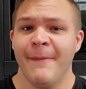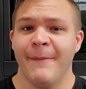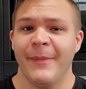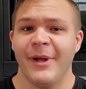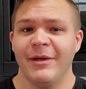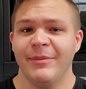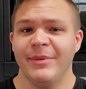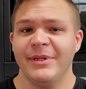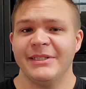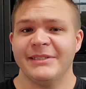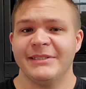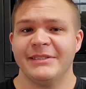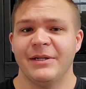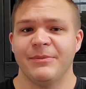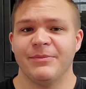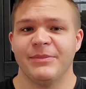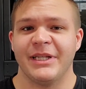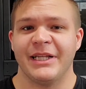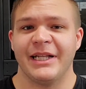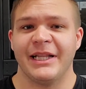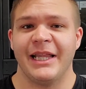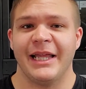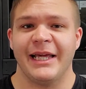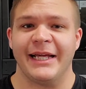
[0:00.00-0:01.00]
maybe
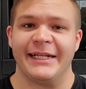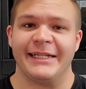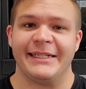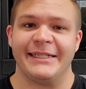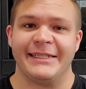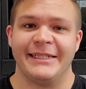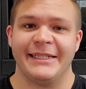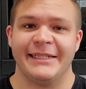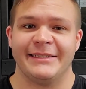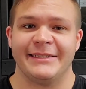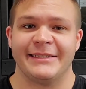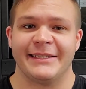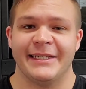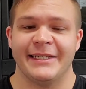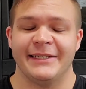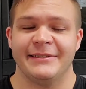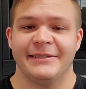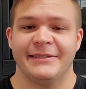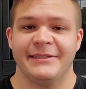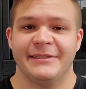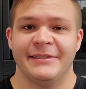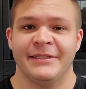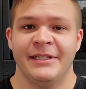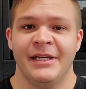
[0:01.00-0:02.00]
something like
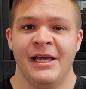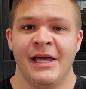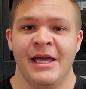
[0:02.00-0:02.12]
discus.